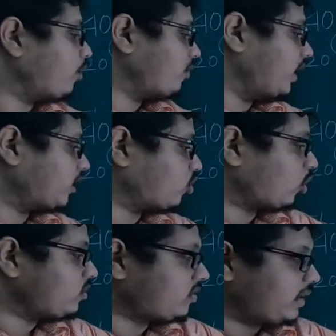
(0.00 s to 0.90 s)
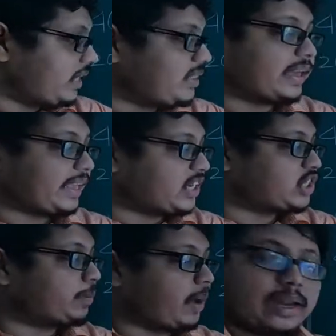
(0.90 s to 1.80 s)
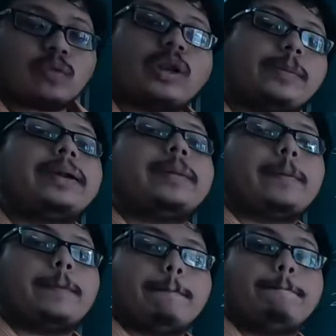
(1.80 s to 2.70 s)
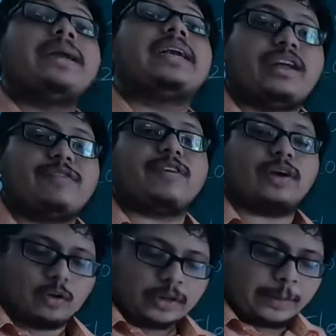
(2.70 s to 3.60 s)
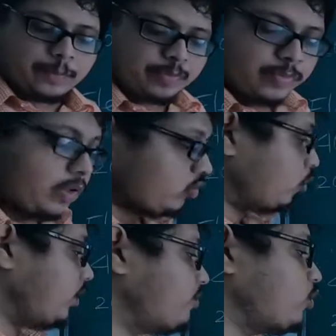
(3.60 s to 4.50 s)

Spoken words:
of electrons in the calcium ion will be bit different. Okay, so if